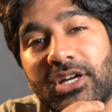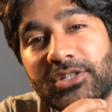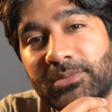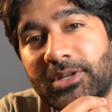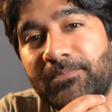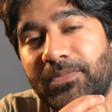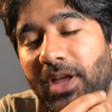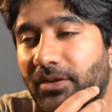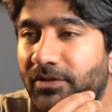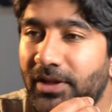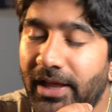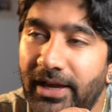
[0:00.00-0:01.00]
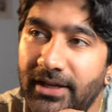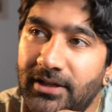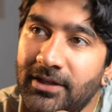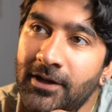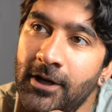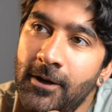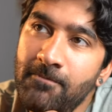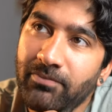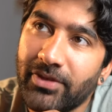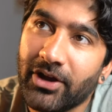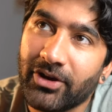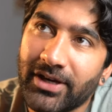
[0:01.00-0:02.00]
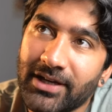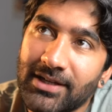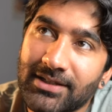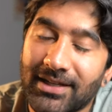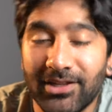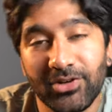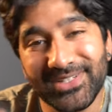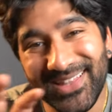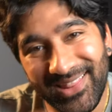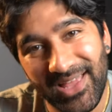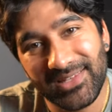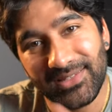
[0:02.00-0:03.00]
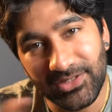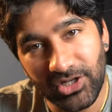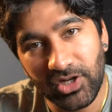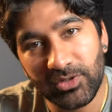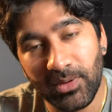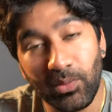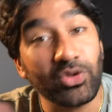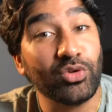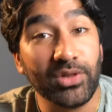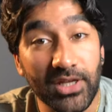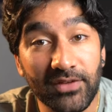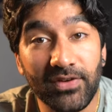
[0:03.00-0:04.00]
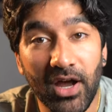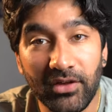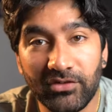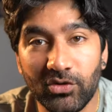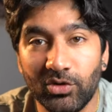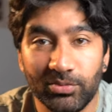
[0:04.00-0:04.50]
judgment, I feel like there is less judgment when you leave high school,